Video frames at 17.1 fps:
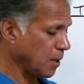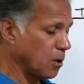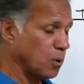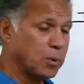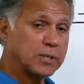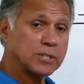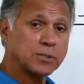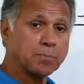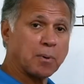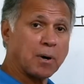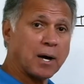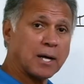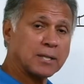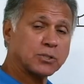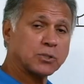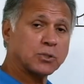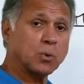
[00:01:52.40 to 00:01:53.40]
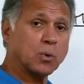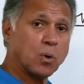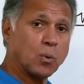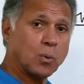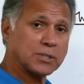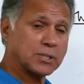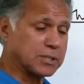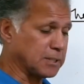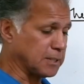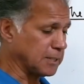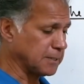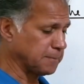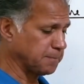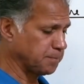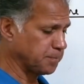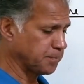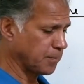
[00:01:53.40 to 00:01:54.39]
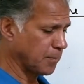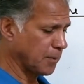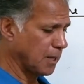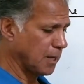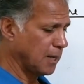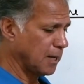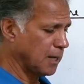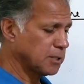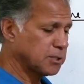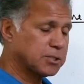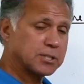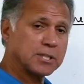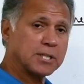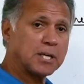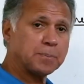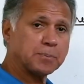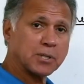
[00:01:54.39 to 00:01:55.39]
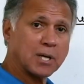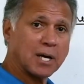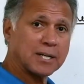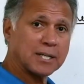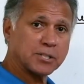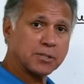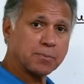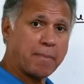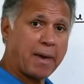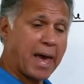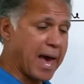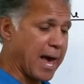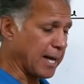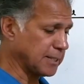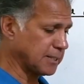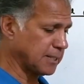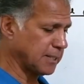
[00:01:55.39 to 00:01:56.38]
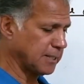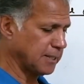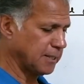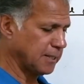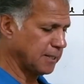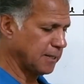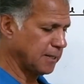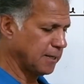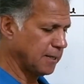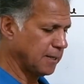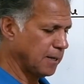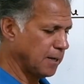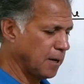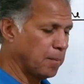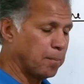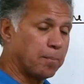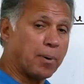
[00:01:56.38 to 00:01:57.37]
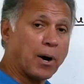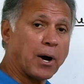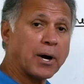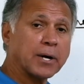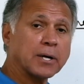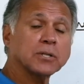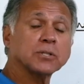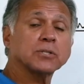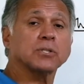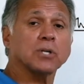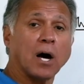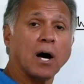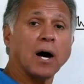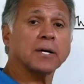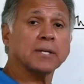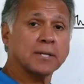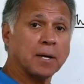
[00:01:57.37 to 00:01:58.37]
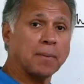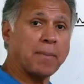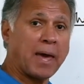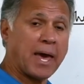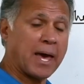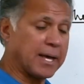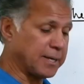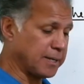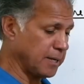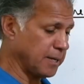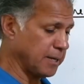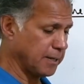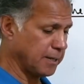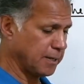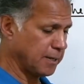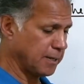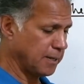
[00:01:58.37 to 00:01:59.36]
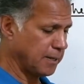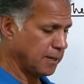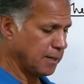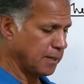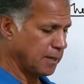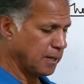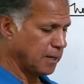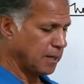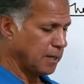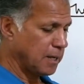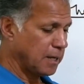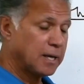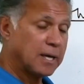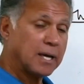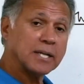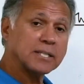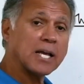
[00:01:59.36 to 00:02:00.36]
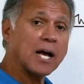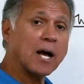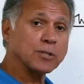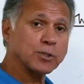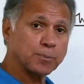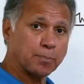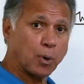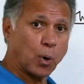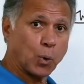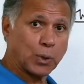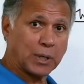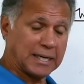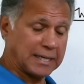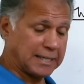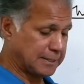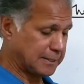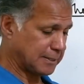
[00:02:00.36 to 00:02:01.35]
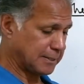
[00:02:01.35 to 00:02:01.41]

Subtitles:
responds to a whistle, sleeps on its mat, barks on command, it's housebroken,